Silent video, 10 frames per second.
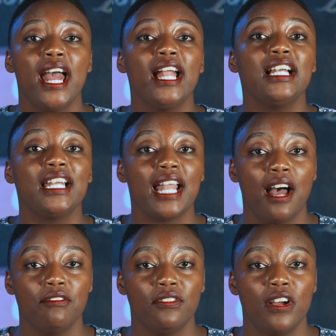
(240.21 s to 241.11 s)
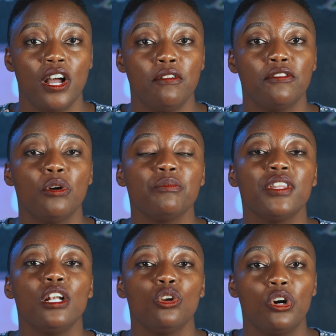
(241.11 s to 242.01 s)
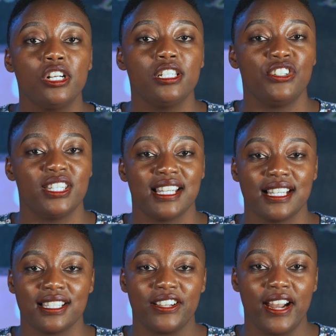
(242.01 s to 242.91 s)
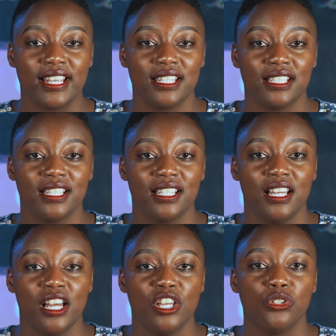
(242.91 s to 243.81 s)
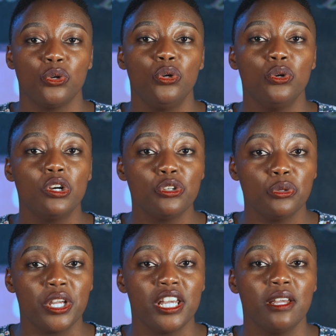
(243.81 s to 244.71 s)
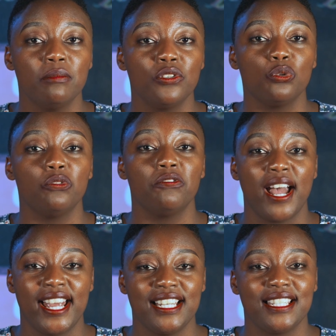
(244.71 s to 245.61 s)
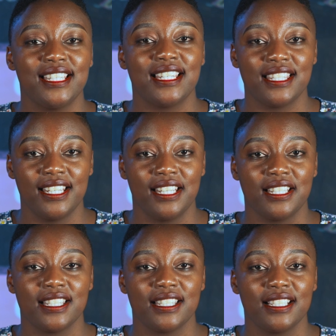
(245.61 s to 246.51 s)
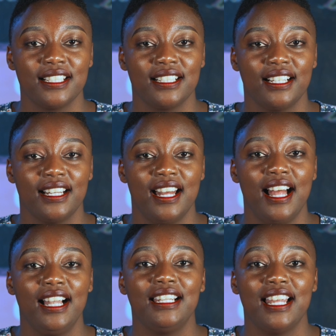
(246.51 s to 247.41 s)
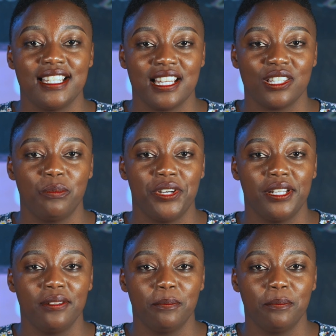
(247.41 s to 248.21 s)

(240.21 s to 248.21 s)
and love from the Lord Jesus Christ. So, look to Him to find these things. Let us pray.